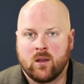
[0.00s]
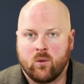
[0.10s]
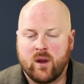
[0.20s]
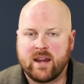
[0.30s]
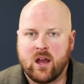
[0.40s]

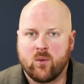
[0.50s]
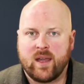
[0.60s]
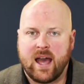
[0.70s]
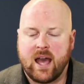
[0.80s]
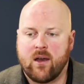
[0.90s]
Right now we
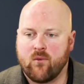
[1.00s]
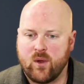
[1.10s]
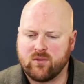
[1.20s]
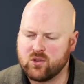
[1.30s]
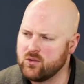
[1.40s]
have
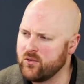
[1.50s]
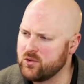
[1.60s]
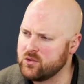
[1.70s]
2 virtual